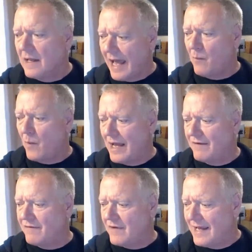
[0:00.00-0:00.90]

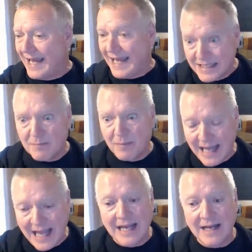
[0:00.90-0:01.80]
Lightwave is
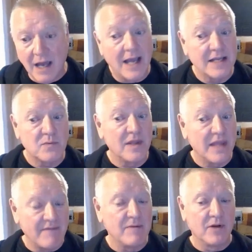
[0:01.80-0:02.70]
playing nice
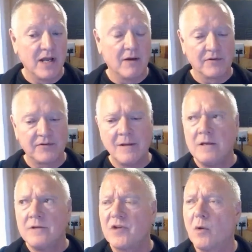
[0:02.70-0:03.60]
with everybody else.
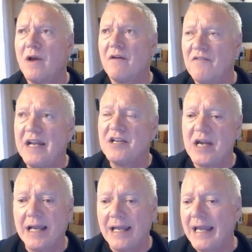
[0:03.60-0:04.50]
So we're
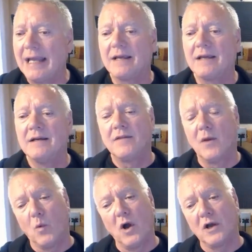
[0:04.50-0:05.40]
finishing a link
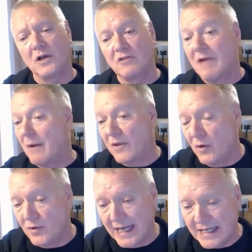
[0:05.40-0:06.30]
that works direct
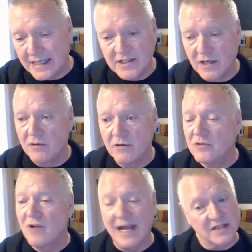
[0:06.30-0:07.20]
with Houdini, so you
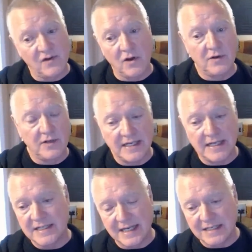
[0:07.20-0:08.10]
can transfer
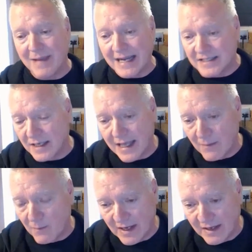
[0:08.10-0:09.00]
Houdini scenes back to
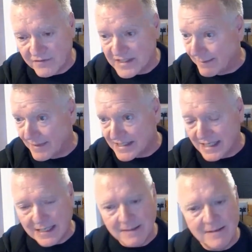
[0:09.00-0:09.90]
Lightwave
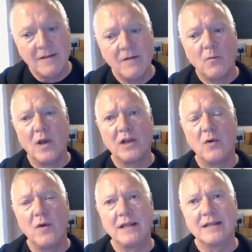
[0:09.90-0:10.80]
seamlessly. We're
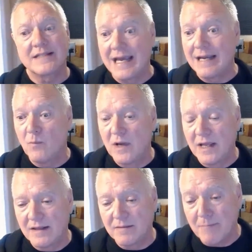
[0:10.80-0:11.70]
doing the same
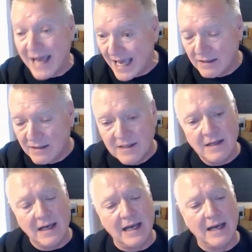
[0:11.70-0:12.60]
with Maya.
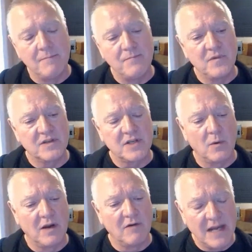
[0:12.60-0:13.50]

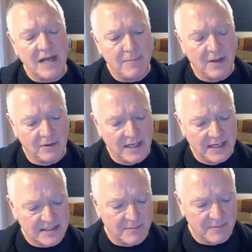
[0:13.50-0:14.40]
So we're
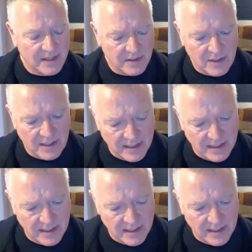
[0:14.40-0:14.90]
rebuilding something